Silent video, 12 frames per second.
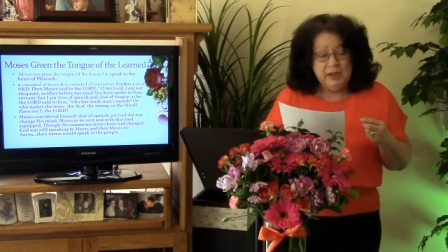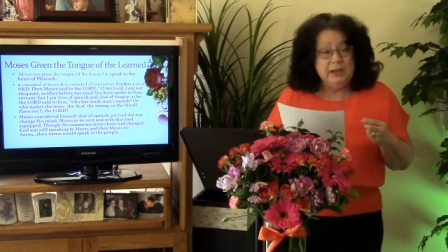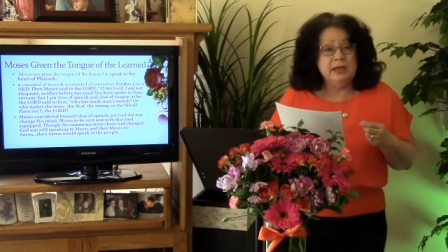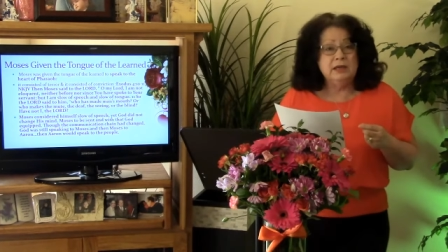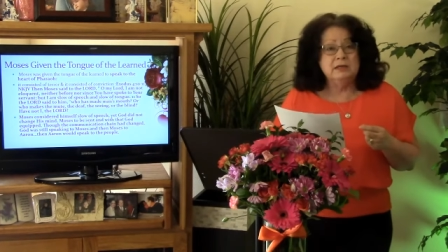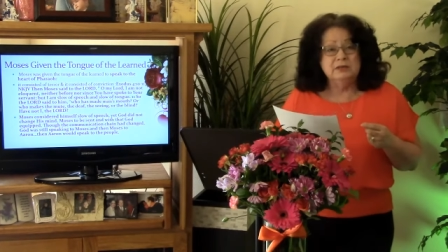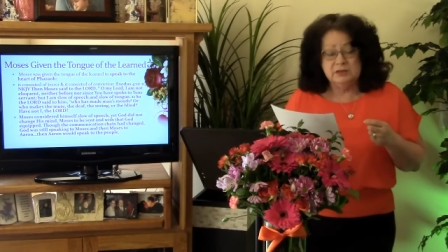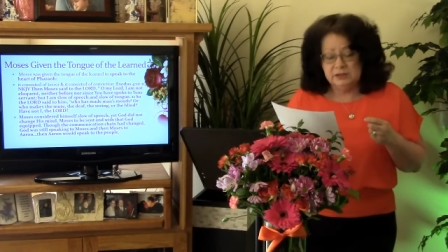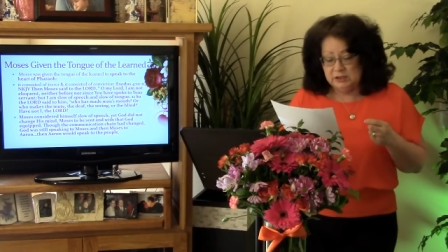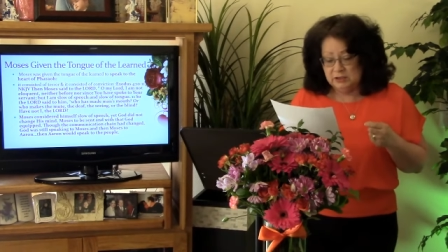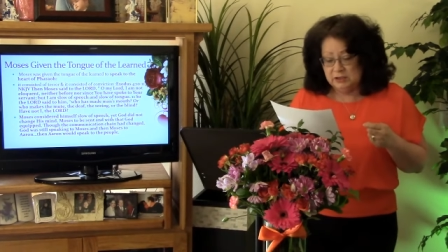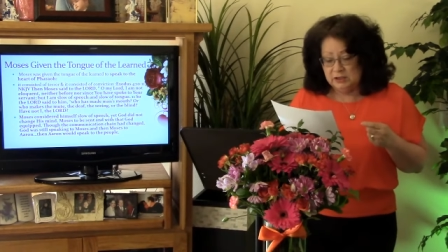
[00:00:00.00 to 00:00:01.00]
It
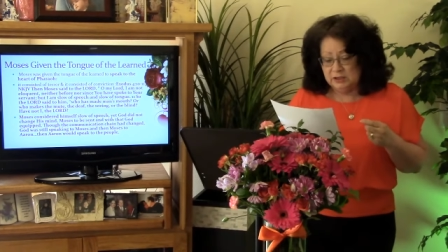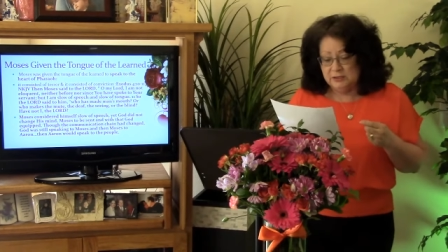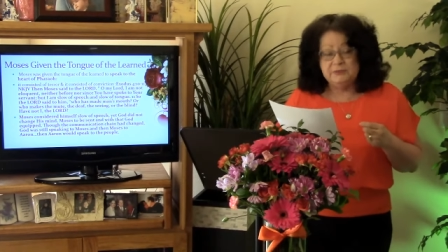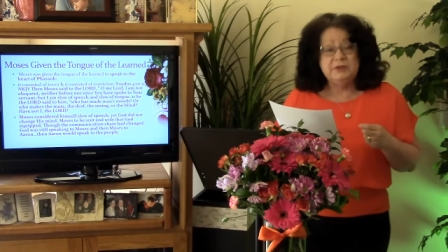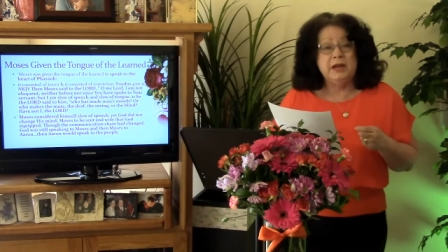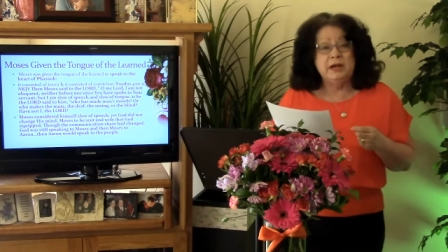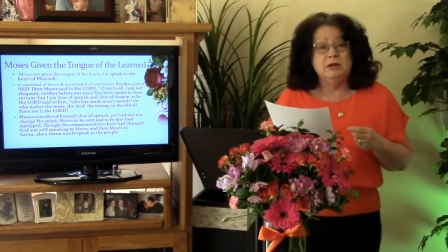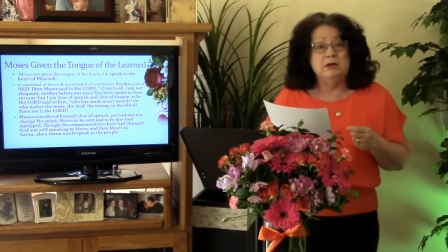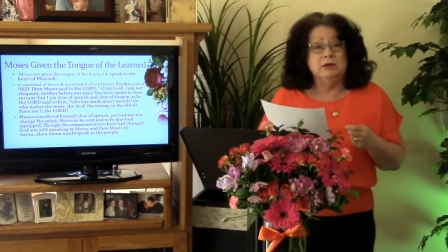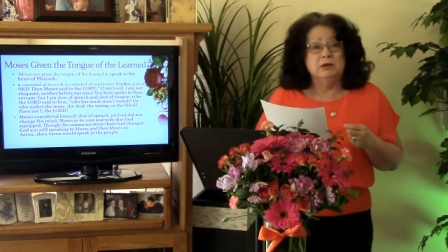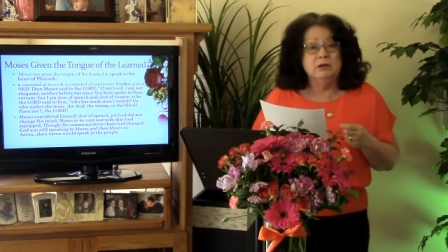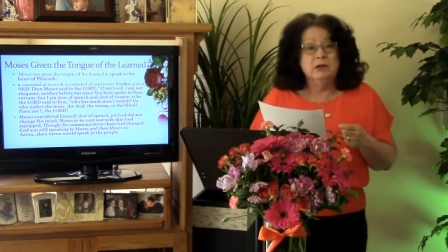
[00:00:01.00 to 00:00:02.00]
consisted of
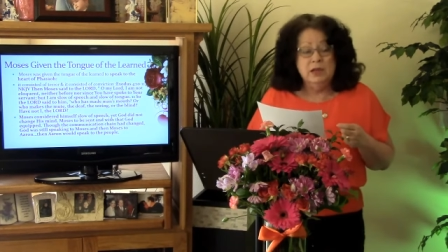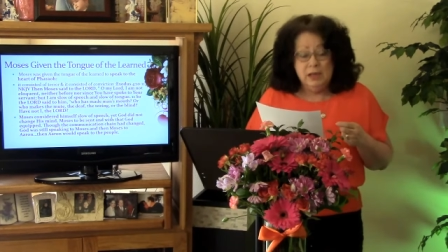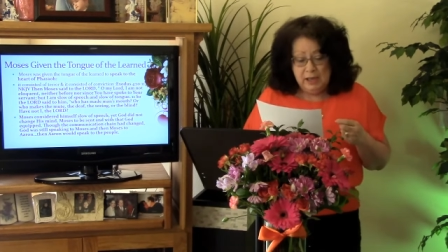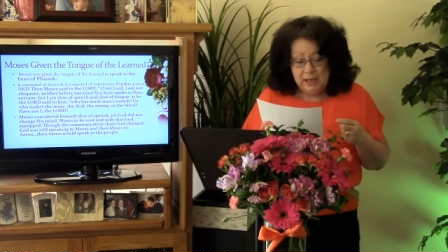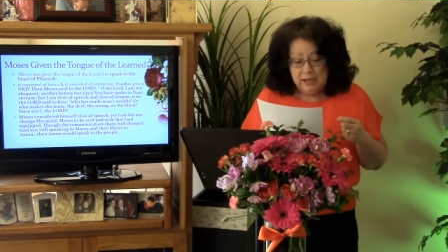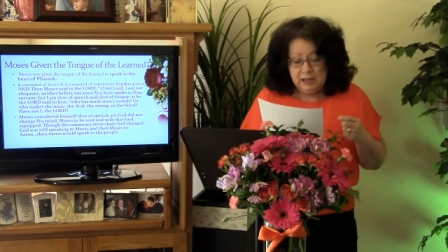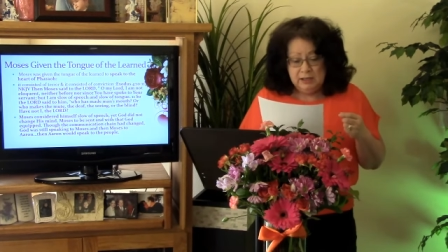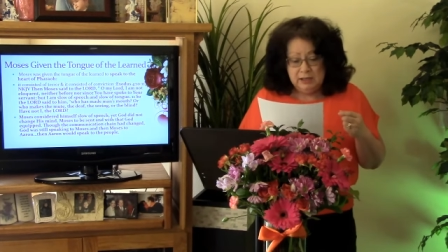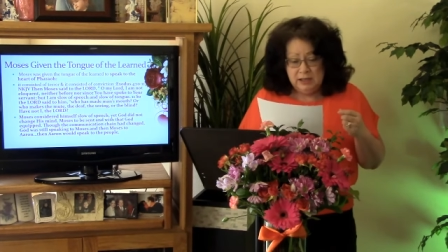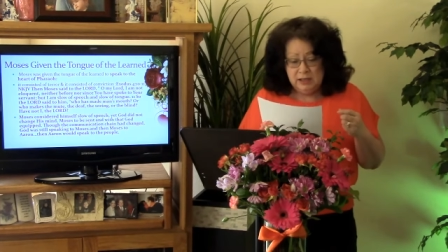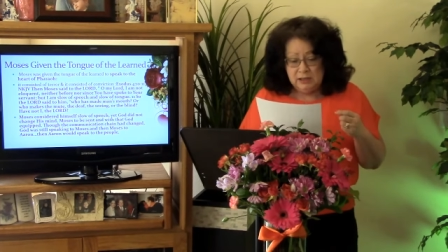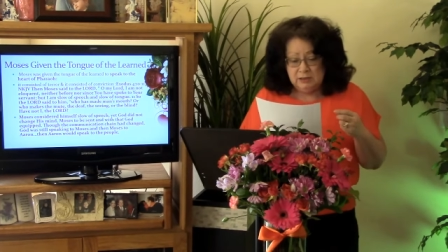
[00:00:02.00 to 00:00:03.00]
terror and
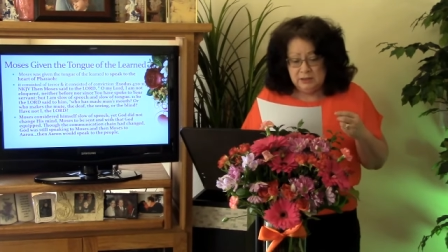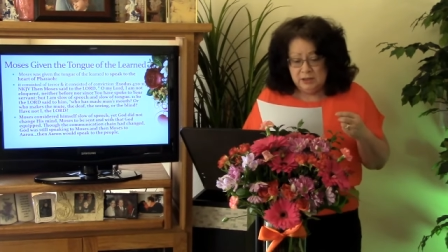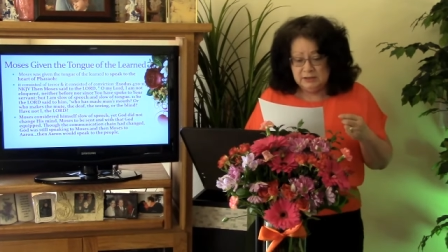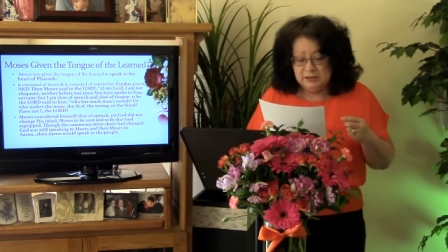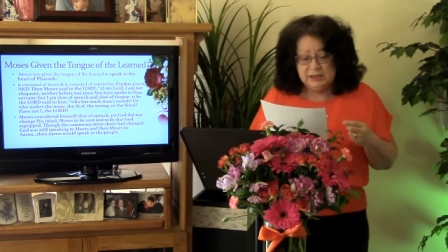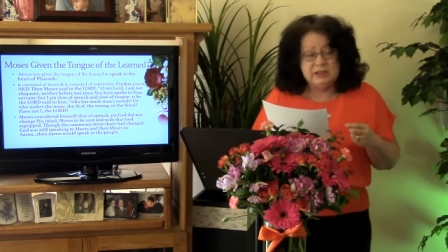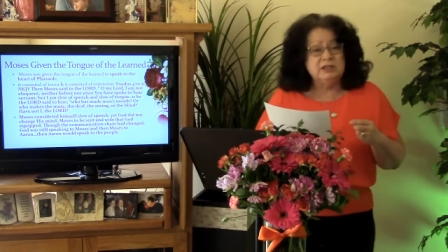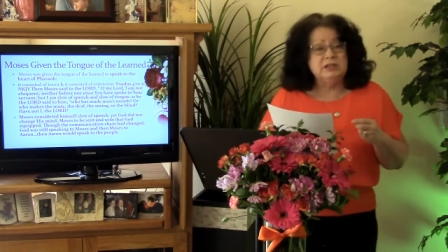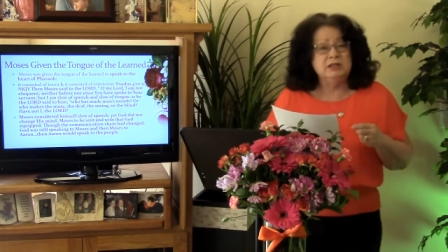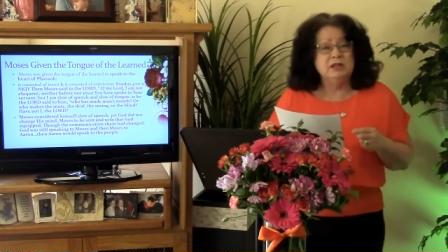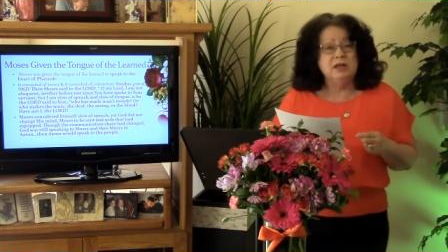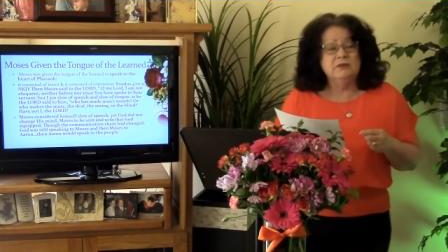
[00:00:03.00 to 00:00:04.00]
it
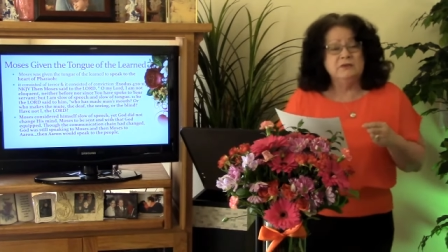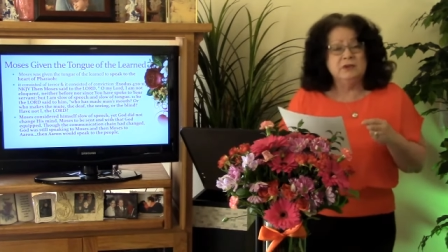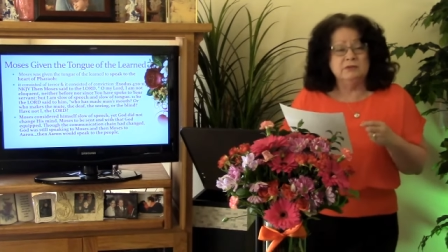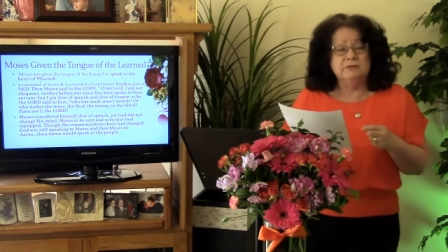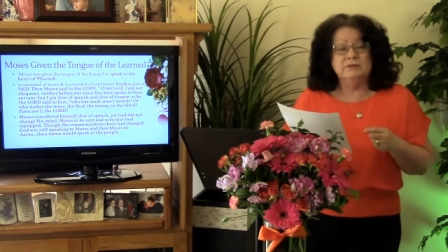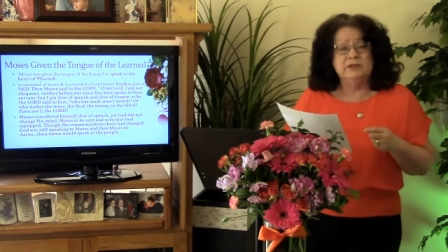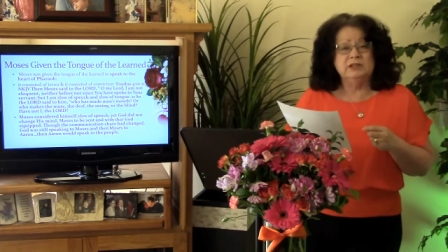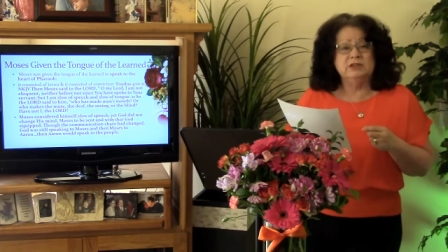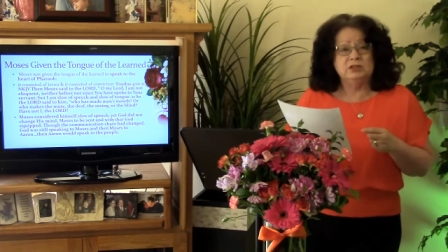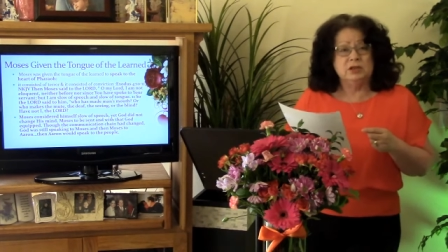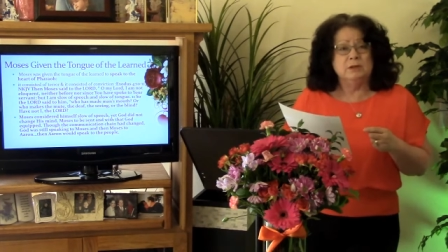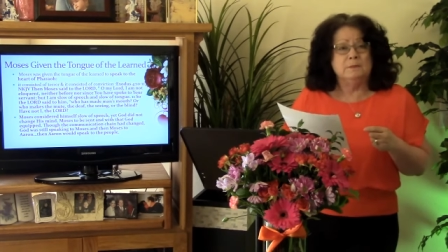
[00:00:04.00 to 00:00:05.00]
consisted of
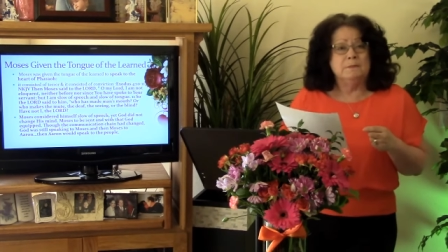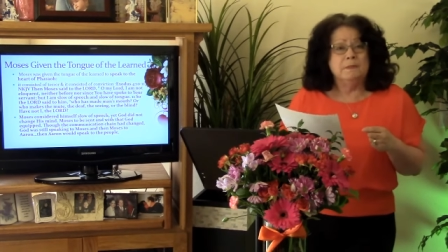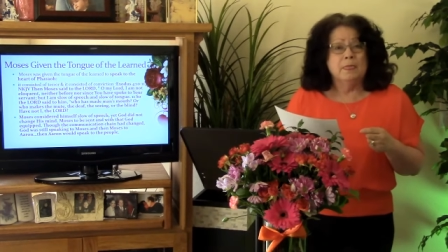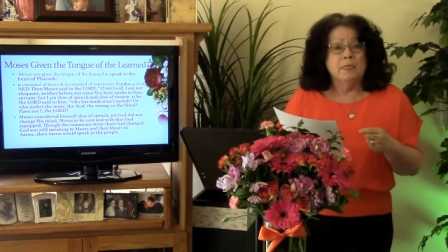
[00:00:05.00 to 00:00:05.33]
conviction.